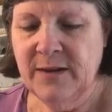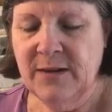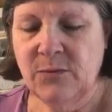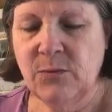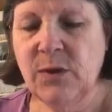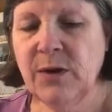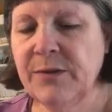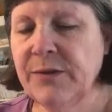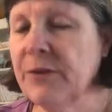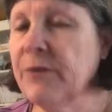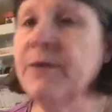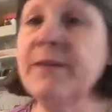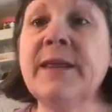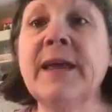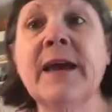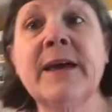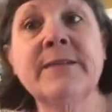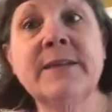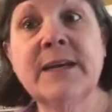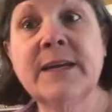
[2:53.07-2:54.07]
Well, they're in the
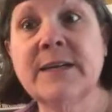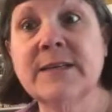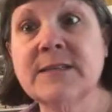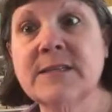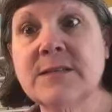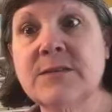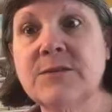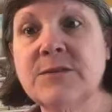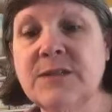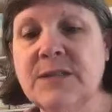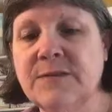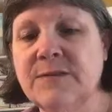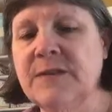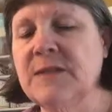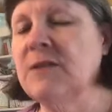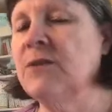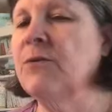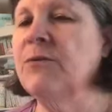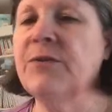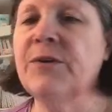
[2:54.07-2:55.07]
online exclusive,
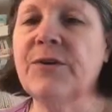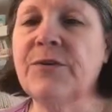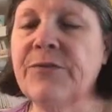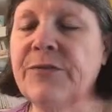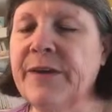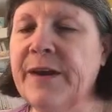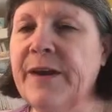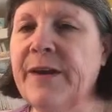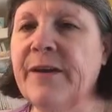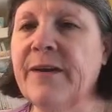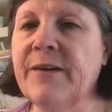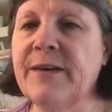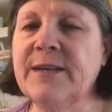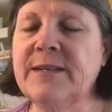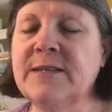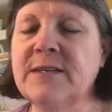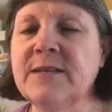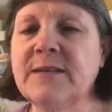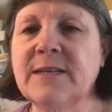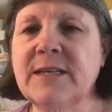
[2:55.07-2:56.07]
so they're there
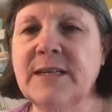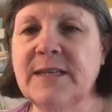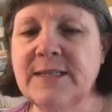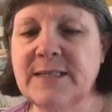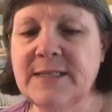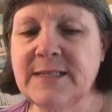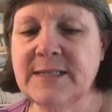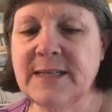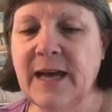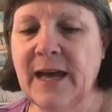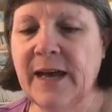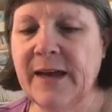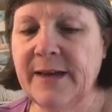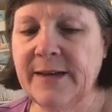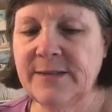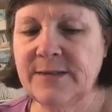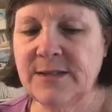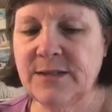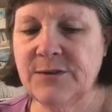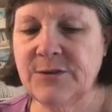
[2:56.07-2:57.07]
until they
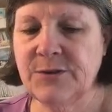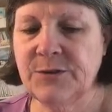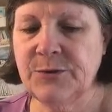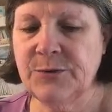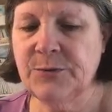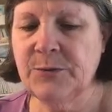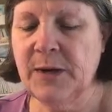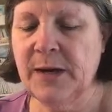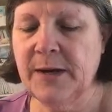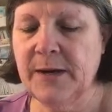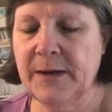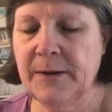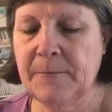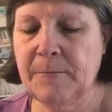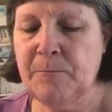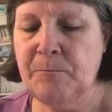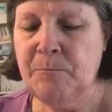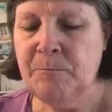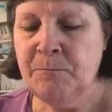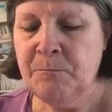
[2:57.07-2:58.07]
decide to
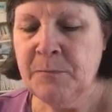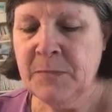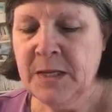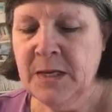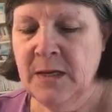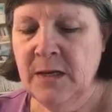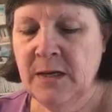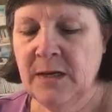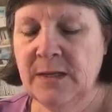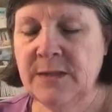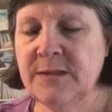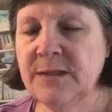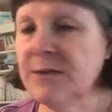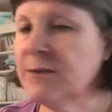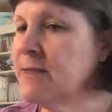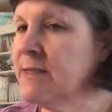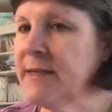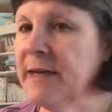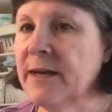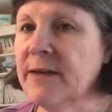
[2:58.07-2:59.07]
until
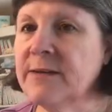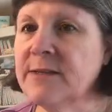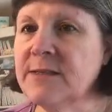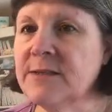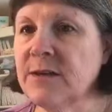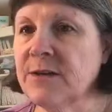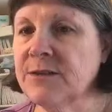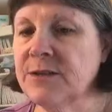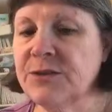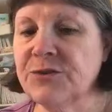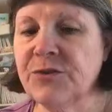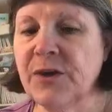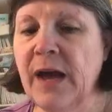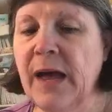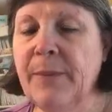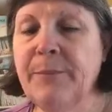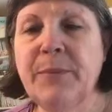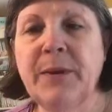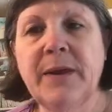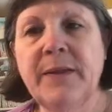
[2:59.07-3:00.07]
sales start to
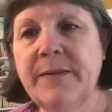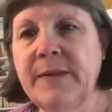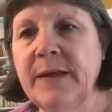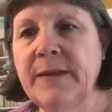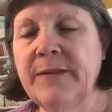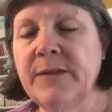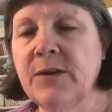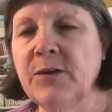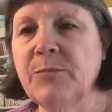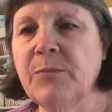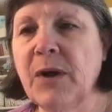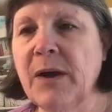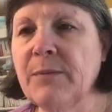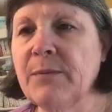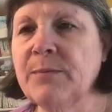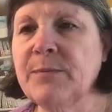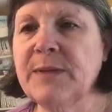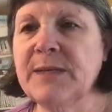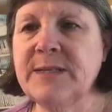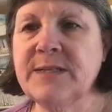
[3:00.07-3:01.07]
drop, and then they'll
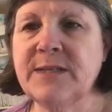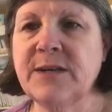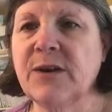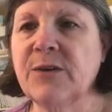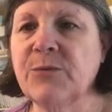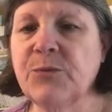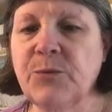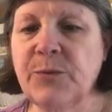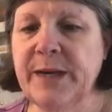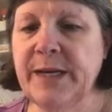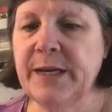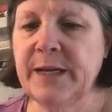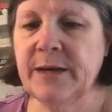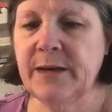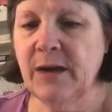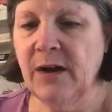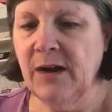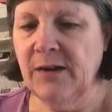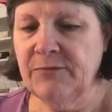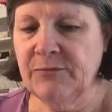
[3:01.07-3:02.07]
probably start weaning
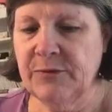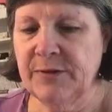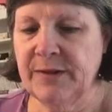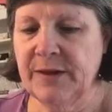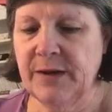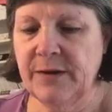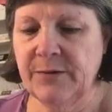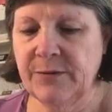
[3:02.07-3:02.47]
off with it.